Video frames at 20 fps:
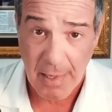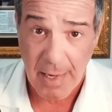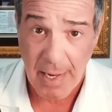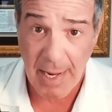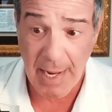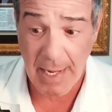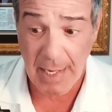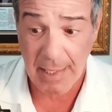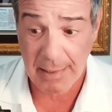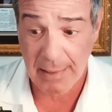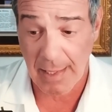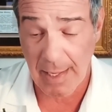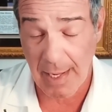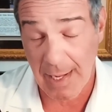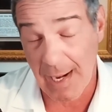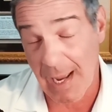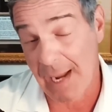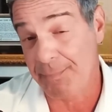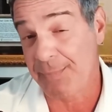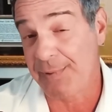And
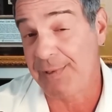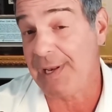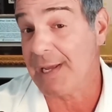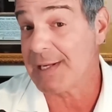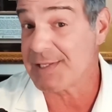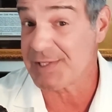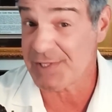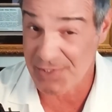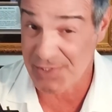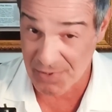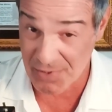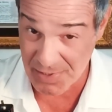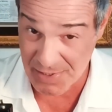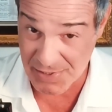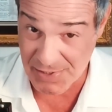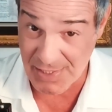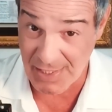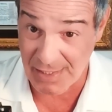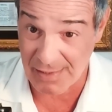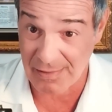I'm dead
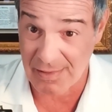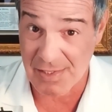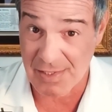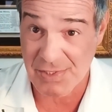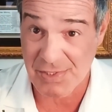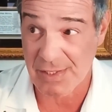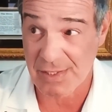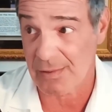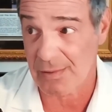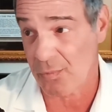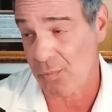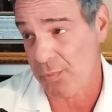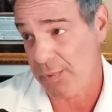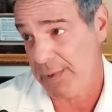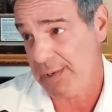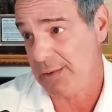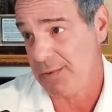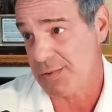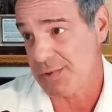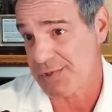serious on this. We
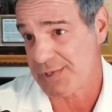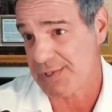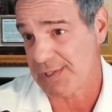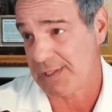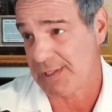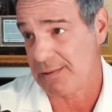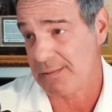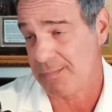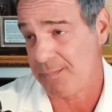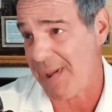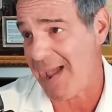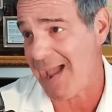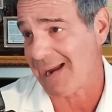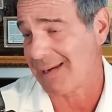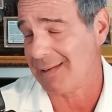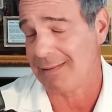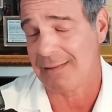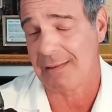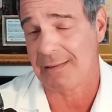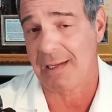used to, back
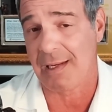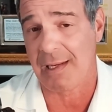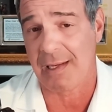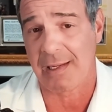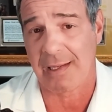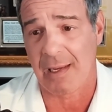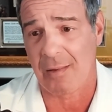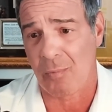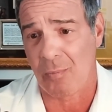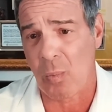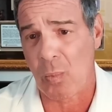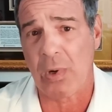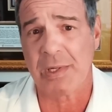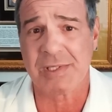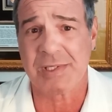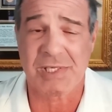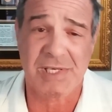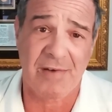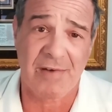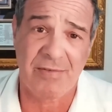in the day, get 1
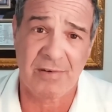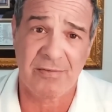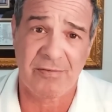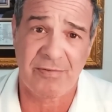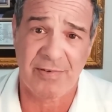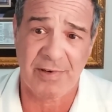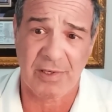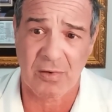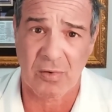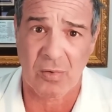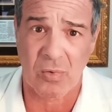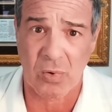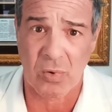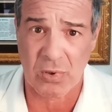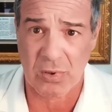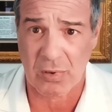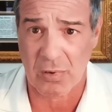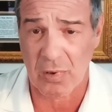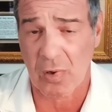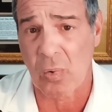7-figure
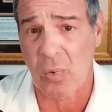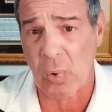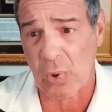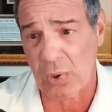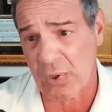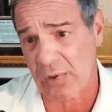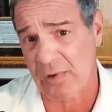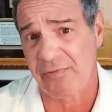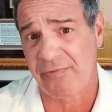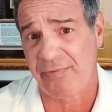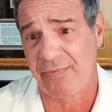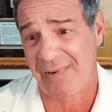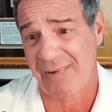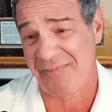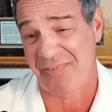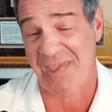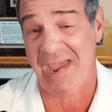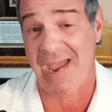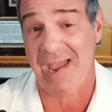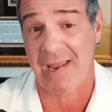order a quarter, if
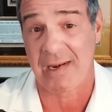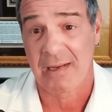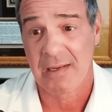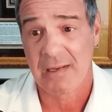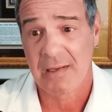that.